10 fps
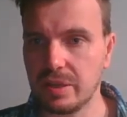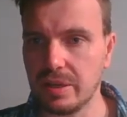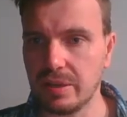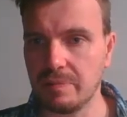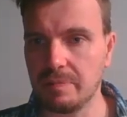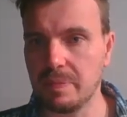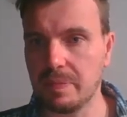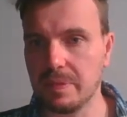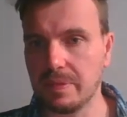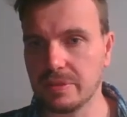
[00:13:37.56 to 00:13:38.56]

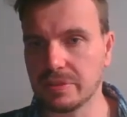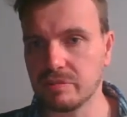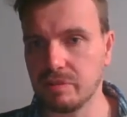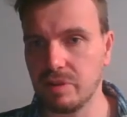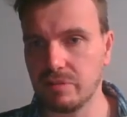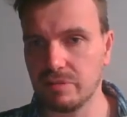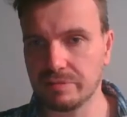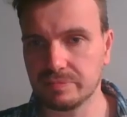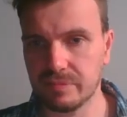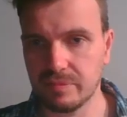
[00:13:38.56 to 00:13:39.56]
this graph.
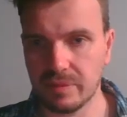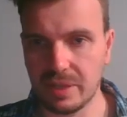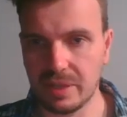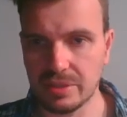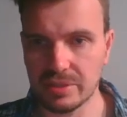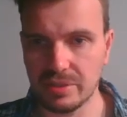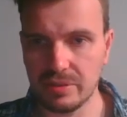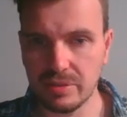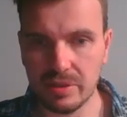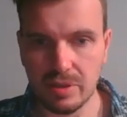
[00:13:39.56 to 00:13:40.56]
And
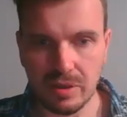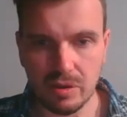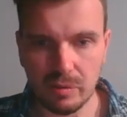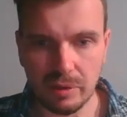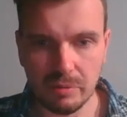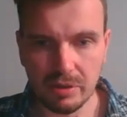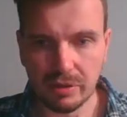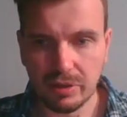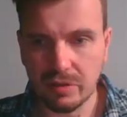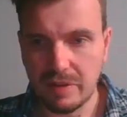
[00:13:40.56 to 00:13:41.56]
so when we look
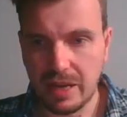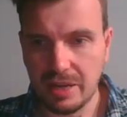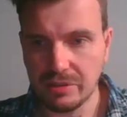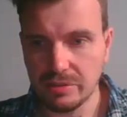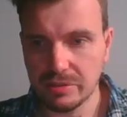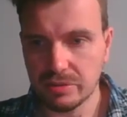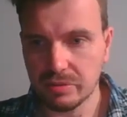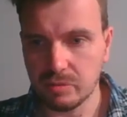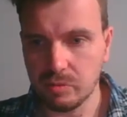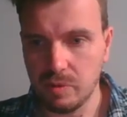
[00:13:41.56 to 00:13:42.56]
at our values,
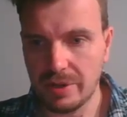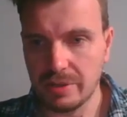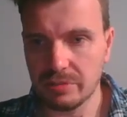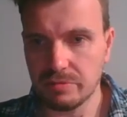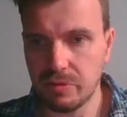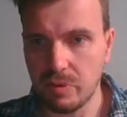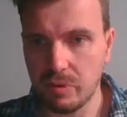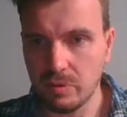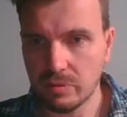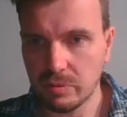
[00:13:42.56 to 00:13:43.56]
1 and
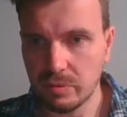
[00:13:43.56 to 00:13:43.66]
4,